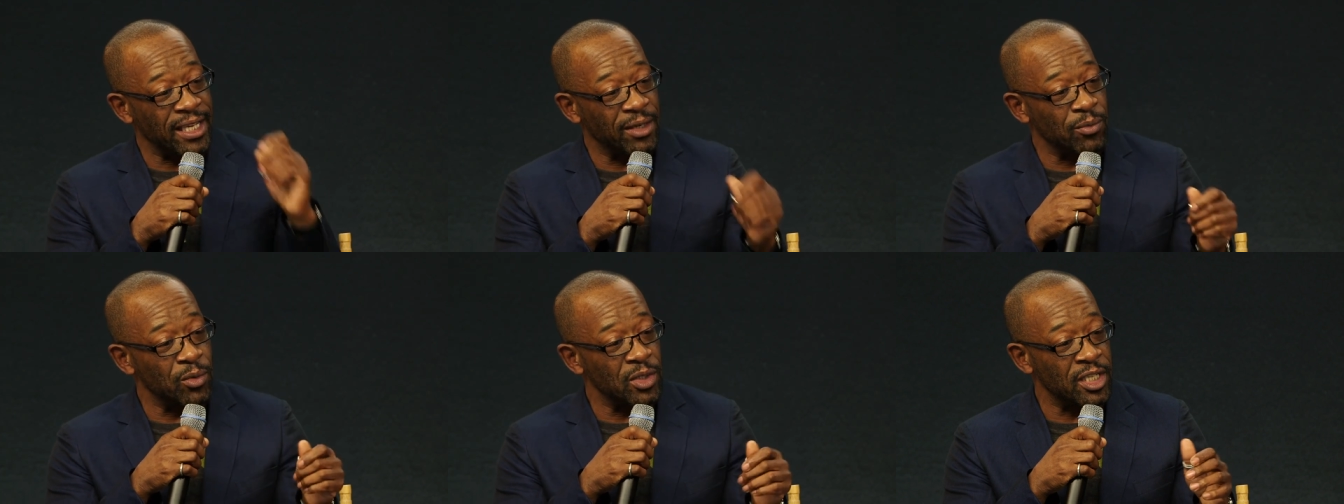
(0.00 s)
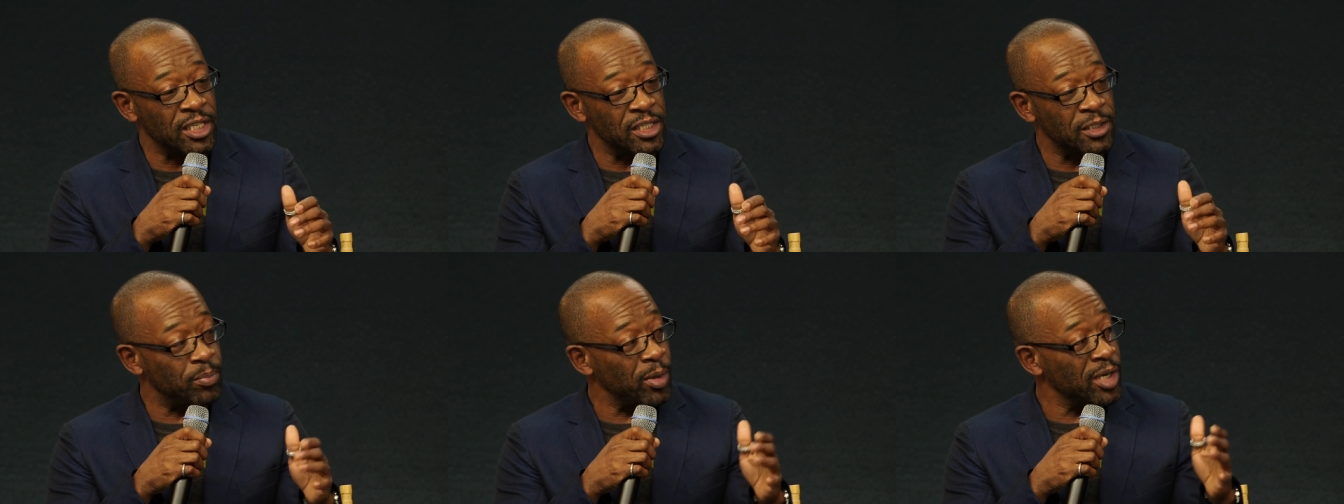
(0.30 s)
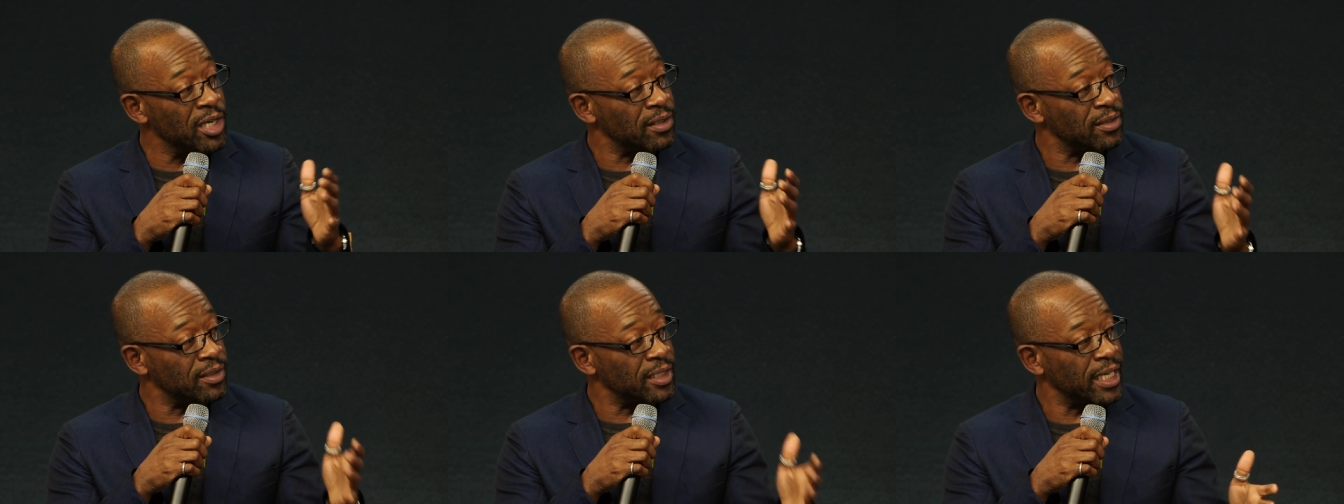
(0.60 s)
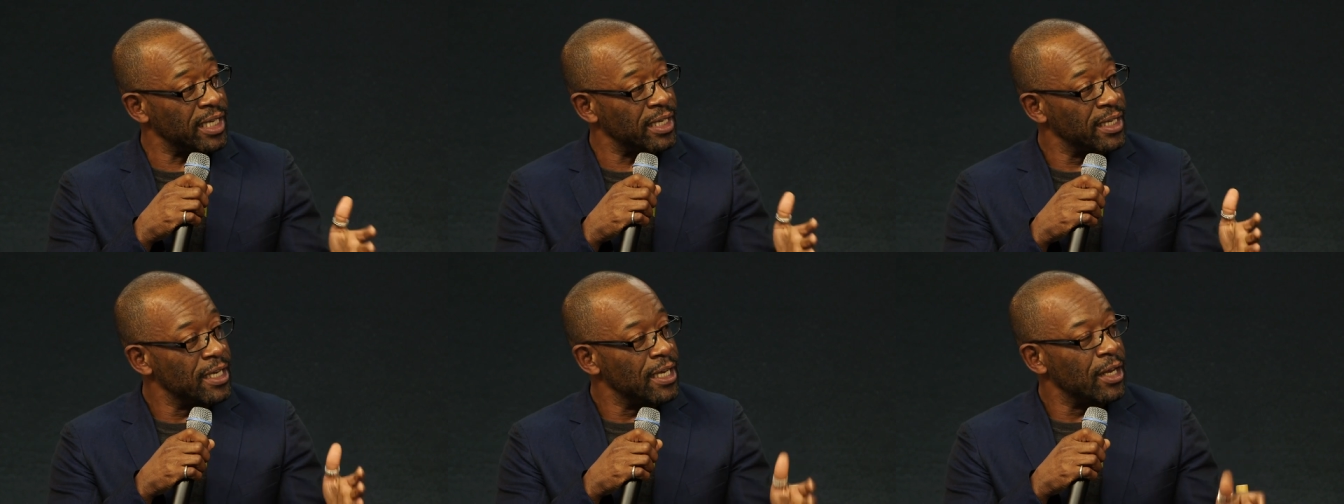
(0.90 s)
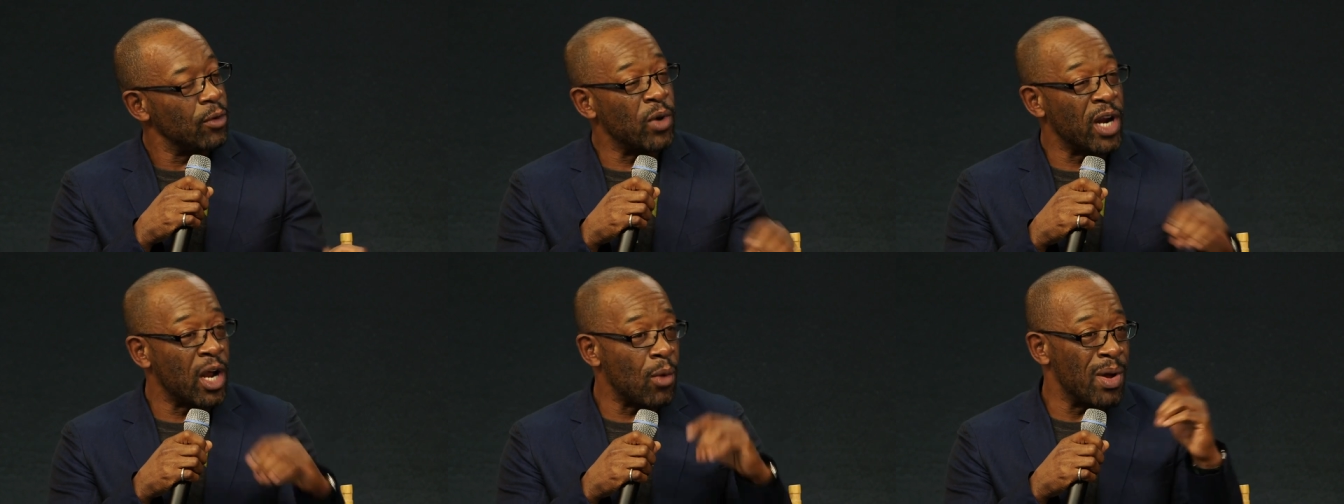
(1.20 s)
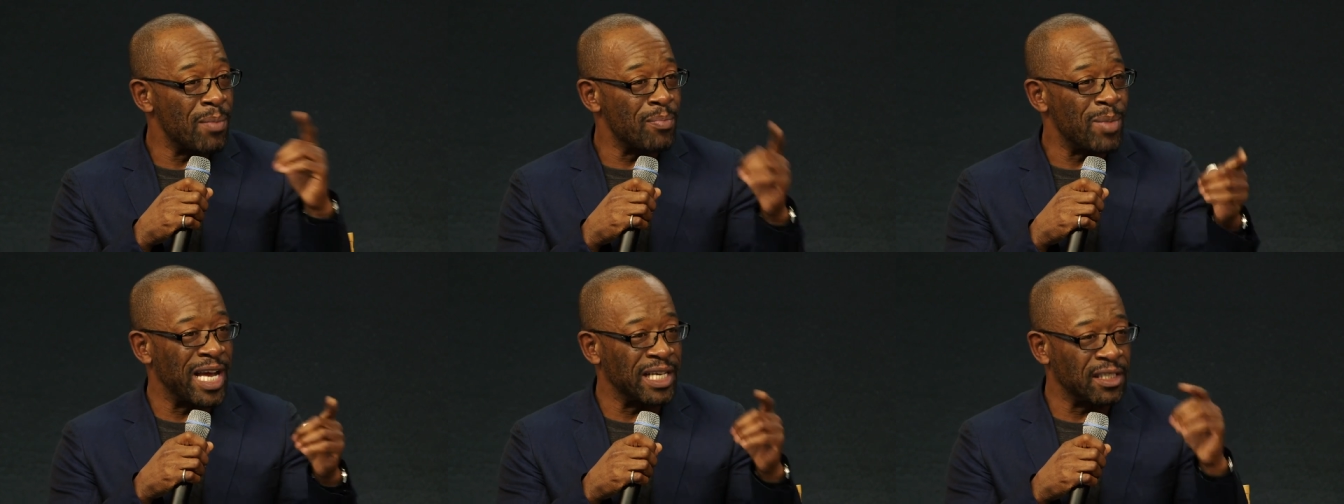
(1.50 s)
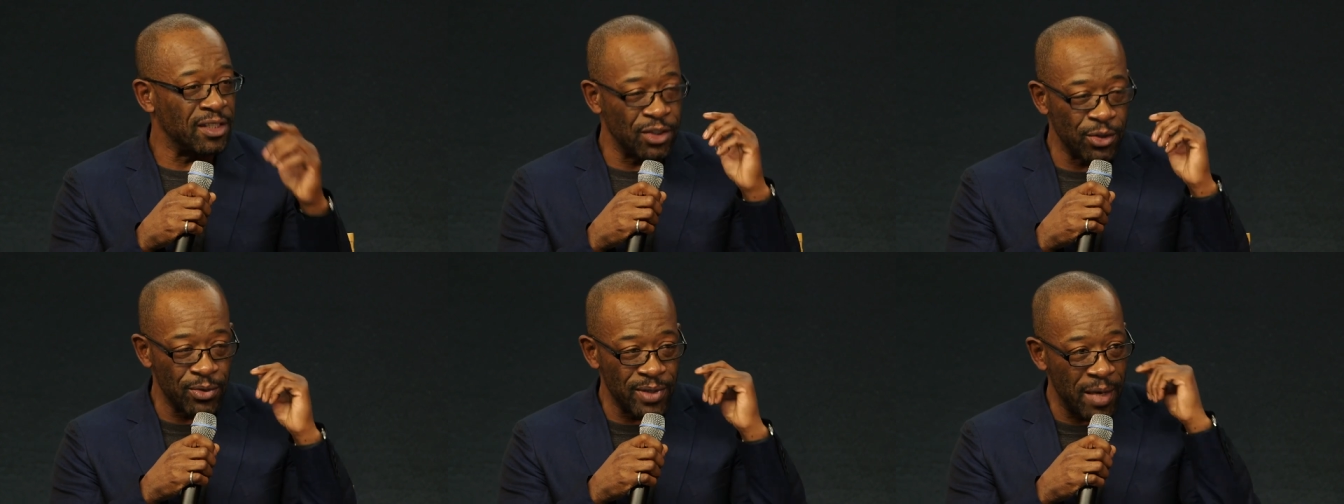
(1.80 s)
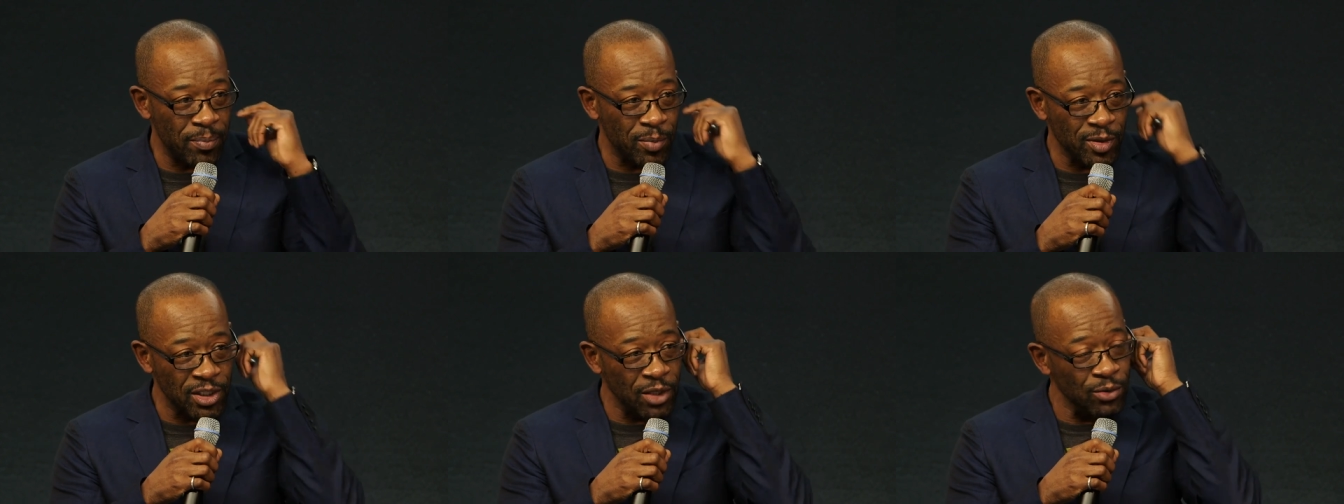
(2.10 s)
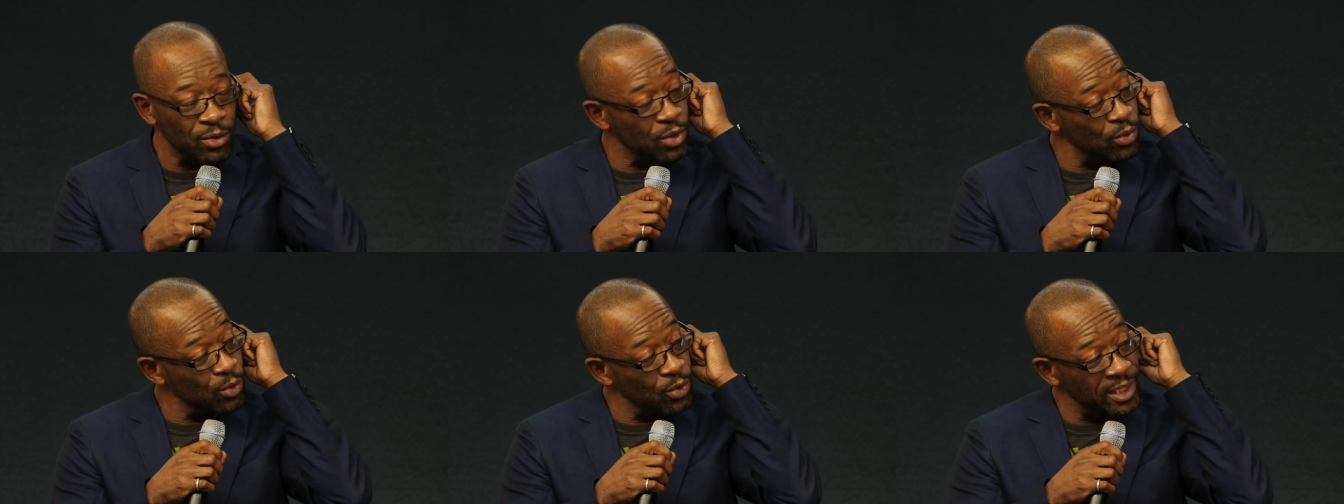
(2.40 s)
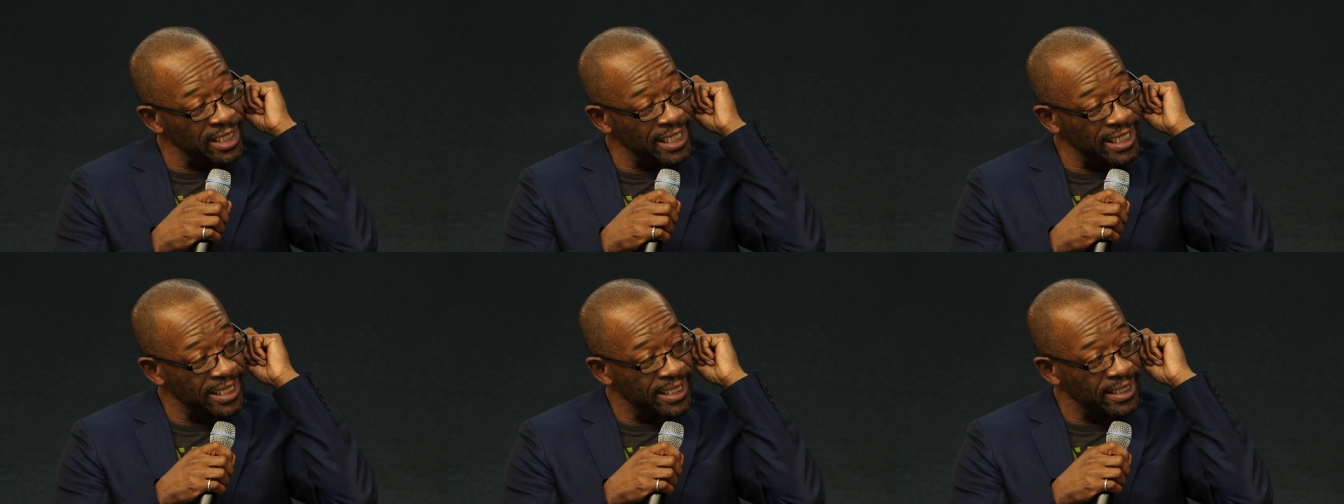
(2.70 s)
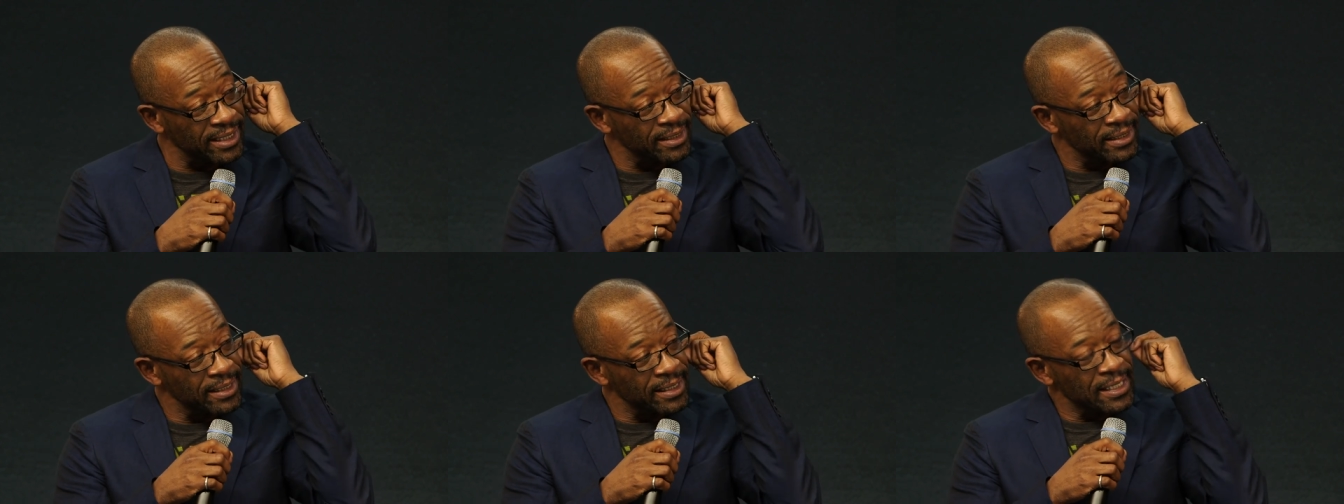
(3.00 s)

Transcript: it was his birthday when I went back to do an episode called Clear.